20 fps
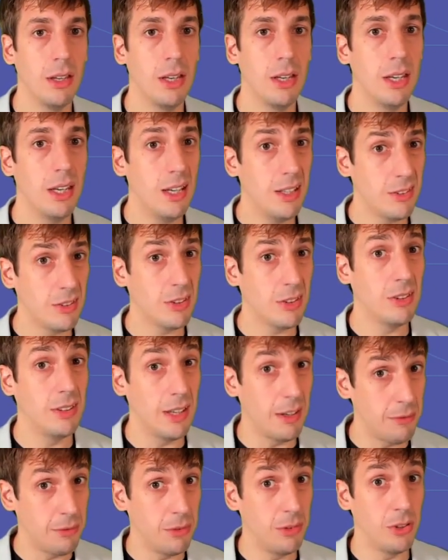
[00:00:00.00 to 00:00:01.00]
It's
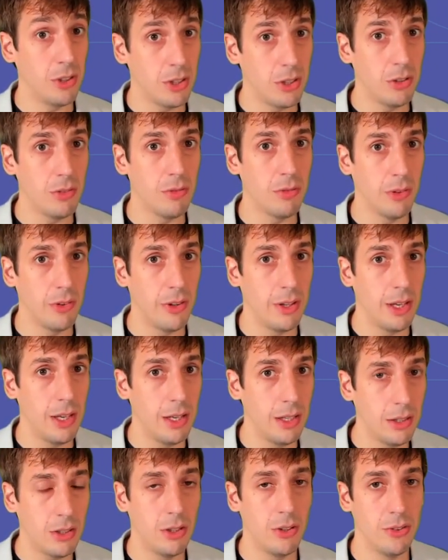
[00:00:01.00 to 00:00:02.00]
definitely good for the
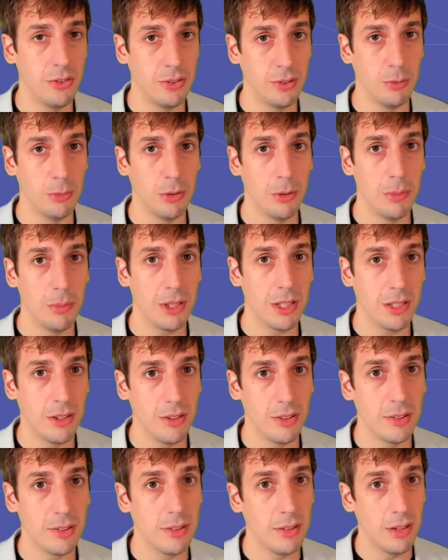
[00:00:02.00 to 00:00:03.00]
end consumer,
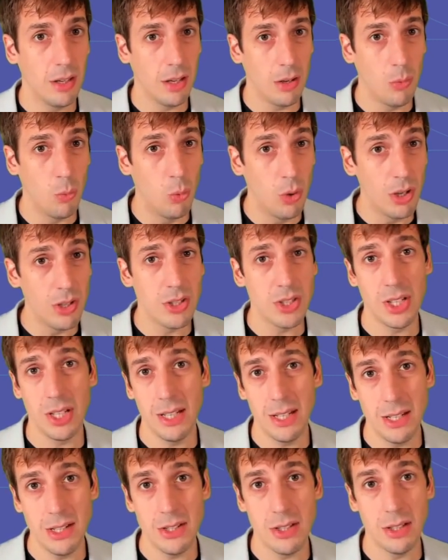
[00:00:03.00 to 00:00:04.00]
because one
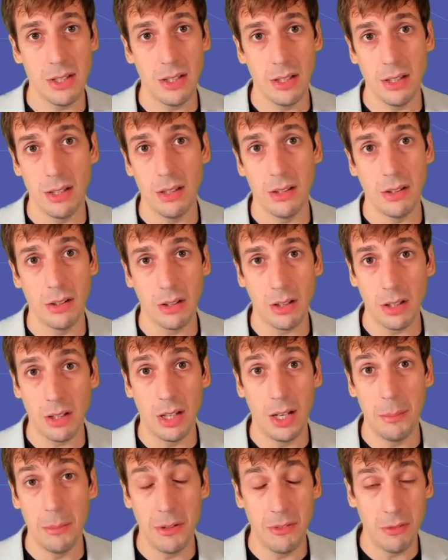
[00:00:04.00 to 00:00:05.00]
change in a
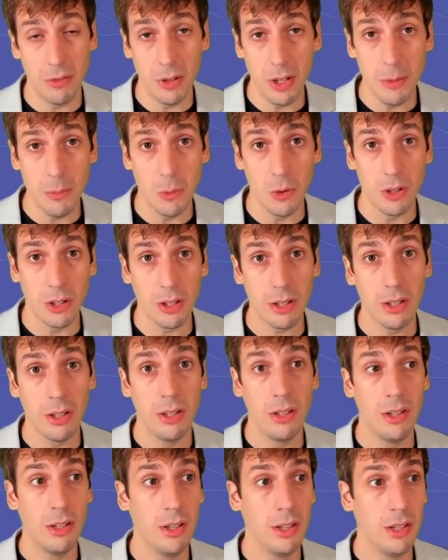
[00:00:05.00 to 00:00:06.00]
common framework
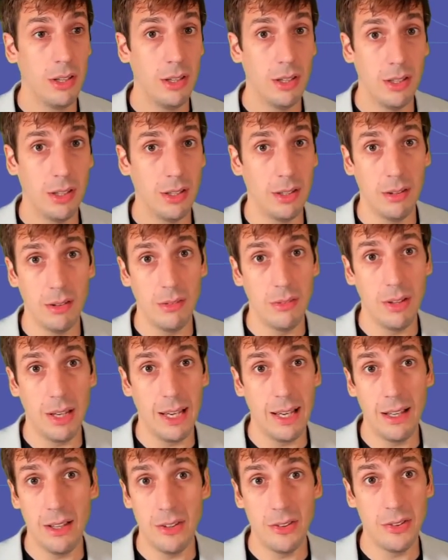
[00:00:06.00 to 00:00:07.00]

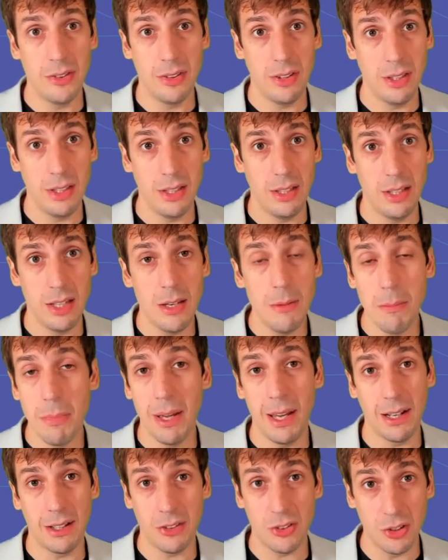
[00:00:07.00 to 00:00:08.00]
has an
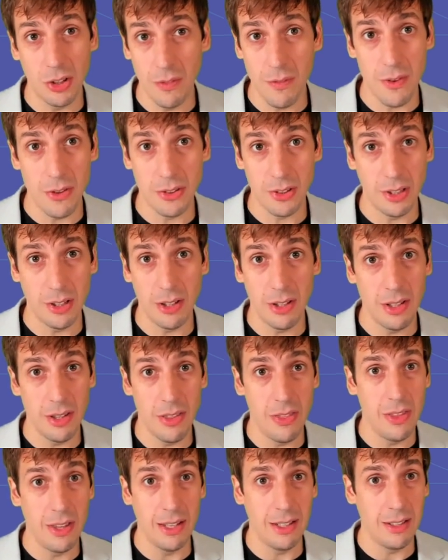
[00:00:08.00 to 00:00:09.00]
impact surface area
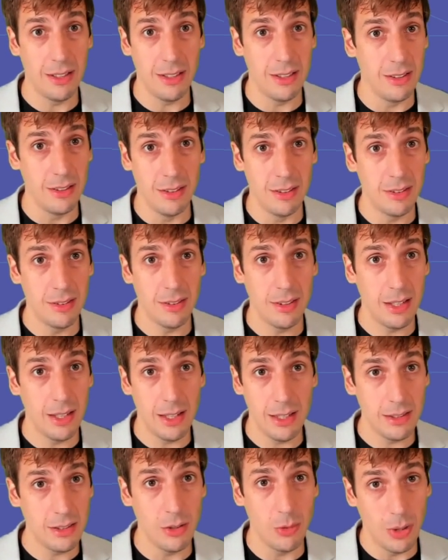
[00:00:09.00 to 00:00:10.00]
that is
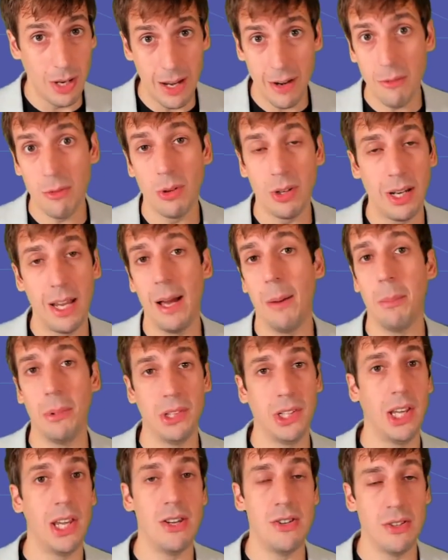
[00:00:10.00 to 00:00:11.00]
every
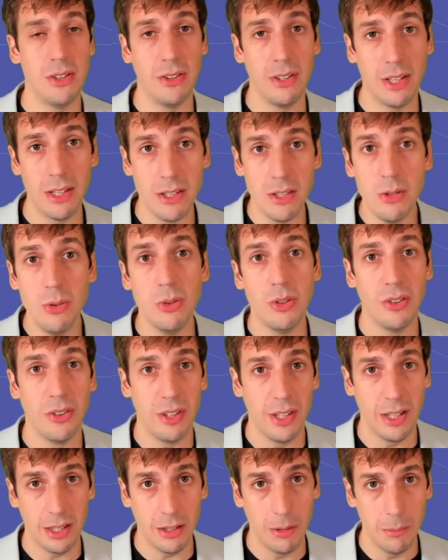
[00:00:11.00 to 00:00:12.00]
application that uses
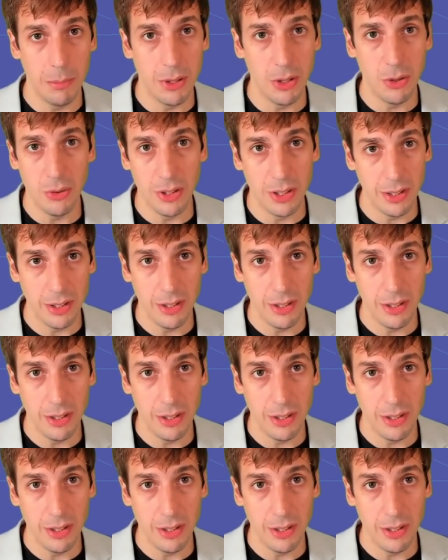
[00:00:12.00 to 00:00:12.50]
that component.